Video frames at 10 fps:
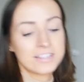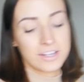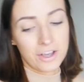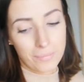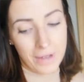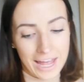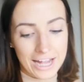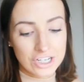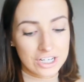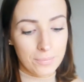So my
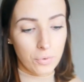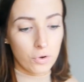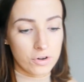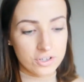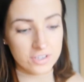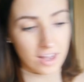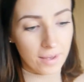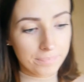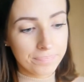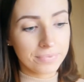H&M order's just
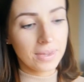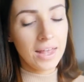come.